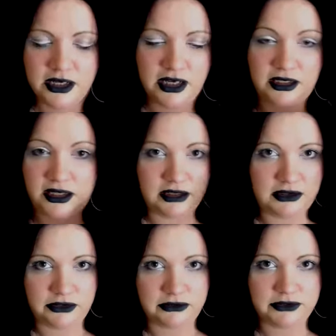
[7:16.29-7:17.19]
And like,
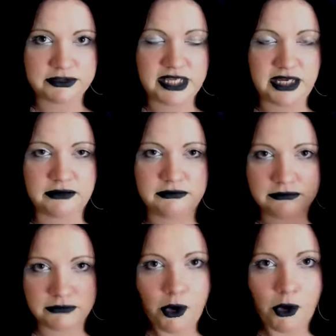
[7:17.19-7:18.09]
you know, you're saying
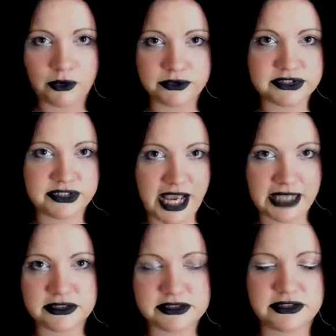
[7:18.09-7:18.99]
horns and
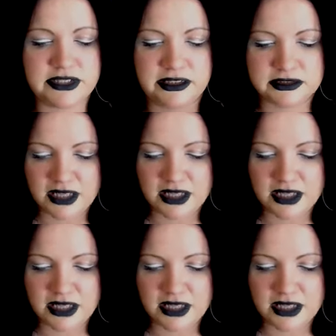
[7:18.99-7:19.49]
antlers and things,